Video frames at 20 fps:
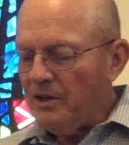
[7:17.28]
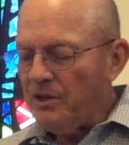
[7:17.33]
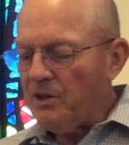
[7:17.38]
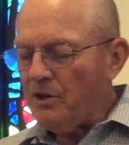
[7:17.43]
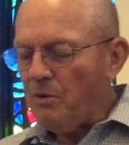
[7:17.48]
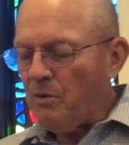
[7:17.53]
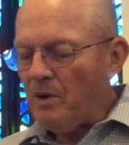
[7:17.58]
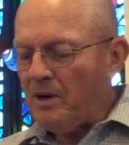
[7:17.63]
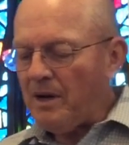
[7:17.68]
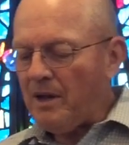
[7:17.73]

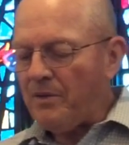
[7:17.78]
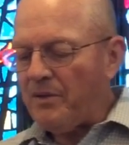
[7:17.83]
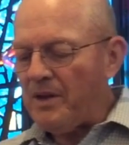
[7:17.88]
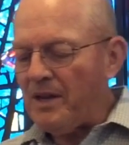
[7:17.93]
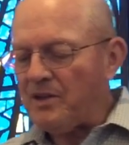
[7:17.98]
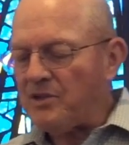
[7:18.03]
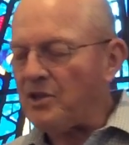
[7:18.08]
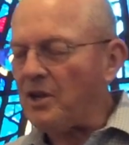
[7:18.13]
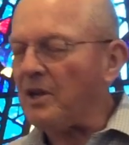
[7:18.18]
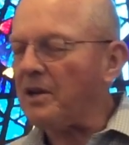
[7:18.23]
know, one of the
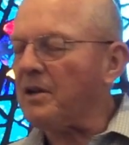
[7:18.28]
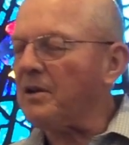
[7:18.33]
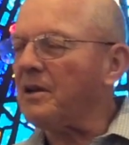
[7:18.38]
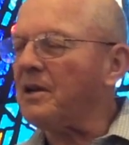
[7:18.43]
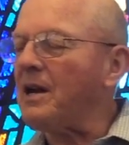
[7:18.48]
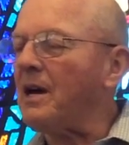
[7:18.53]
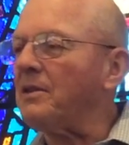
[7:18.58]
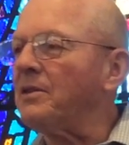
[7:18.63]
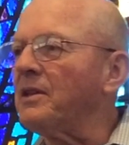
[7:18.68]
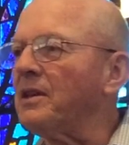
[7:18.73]
things that
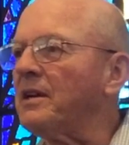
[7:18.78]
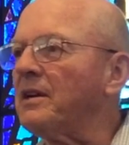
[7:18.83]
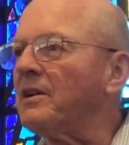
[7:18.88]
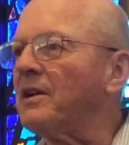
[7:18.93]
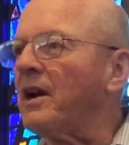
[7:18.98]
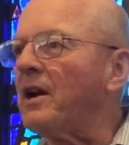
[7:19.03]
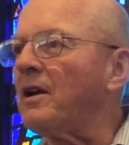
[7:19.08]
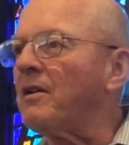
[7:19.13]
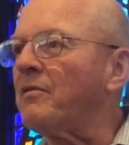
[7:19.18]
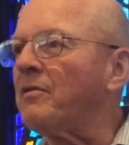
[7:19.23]
Kathleen and
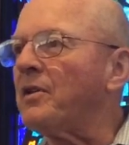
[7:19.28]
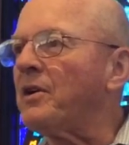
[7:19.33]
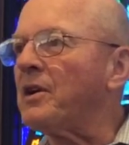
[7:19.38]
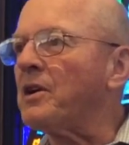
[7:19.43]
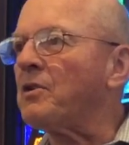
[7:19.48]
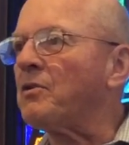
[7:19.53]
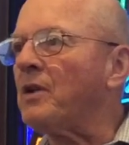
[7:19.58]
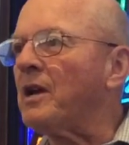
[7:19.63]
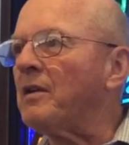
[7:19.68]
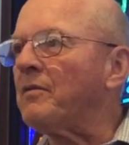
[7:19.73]
I are very
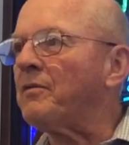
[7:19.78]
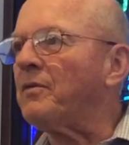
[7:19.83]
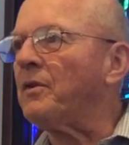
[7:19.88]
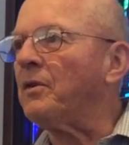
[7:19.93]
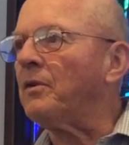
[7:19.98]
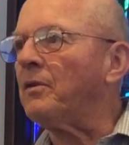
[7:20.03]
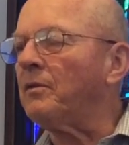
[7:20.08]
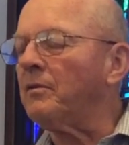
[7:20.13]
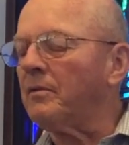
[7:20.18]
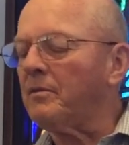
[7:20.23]

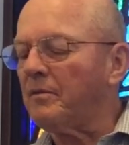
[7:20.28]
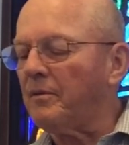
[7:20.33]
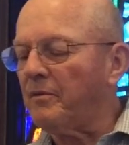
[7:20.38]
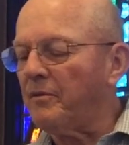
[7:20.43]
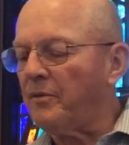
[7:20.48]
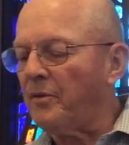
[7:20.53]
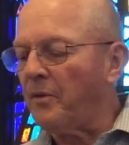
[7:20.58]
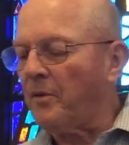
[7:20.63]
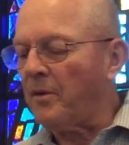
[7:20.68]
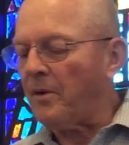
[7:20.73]
grateful
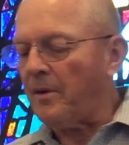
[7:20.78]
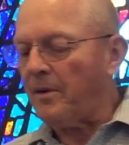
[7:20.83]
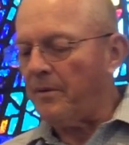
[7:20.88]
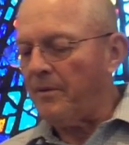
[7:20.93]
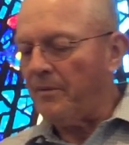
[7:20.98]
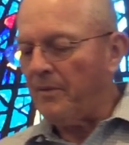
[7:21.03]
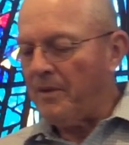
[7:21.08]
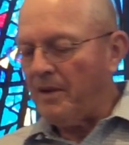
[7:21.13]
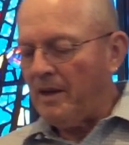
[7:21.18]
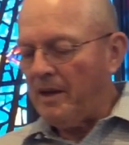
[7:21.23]
for
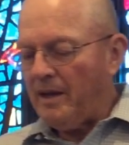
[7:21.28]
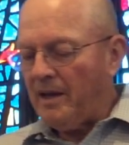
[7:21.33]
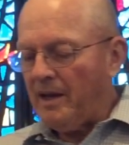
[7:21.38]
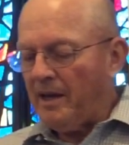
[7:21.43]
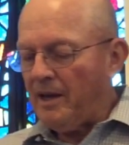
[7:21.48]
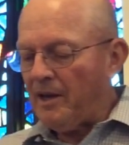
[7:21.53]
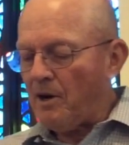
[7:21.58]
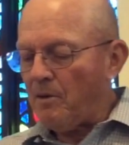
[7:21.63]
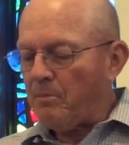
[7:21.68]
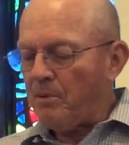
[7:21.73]

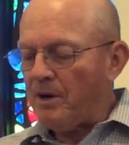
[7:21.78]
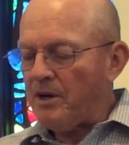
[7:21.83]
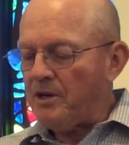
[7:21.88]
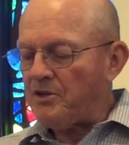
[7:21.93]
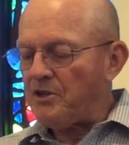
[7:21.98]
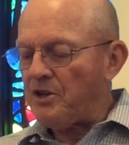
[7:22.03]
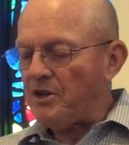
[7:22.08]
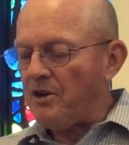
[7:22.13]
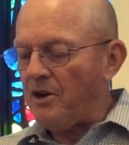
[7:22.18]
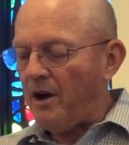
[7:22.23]
and are
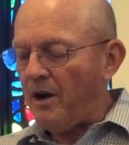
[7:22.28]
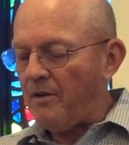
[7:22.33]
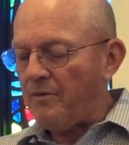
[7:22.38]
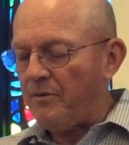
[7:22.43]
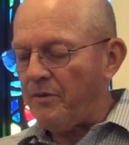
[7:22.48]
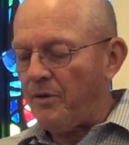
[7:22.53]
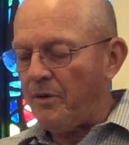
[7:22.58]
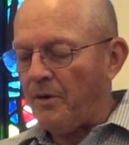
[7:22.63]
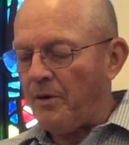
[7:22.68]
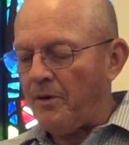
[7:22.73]
praising God
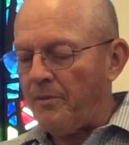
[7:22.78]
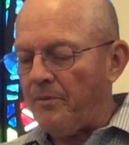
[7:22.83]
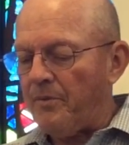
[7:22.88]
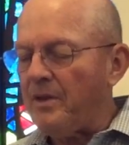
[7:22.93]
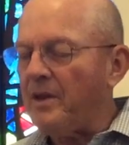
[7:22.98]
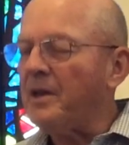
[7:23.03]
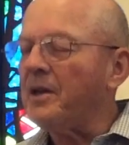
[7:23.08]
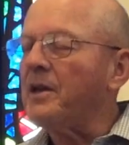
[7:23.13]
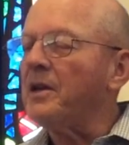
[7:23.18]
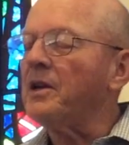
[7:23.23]
for
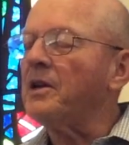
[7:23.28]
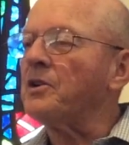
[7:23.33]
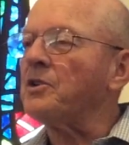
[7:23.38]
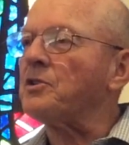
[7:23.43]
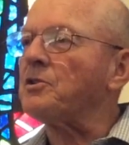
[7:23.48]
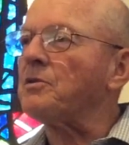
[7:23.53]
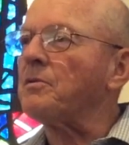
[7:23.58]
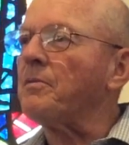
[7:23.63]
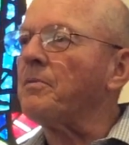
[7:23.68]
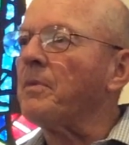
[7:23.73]

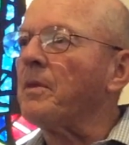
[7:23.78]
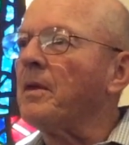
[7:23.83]
is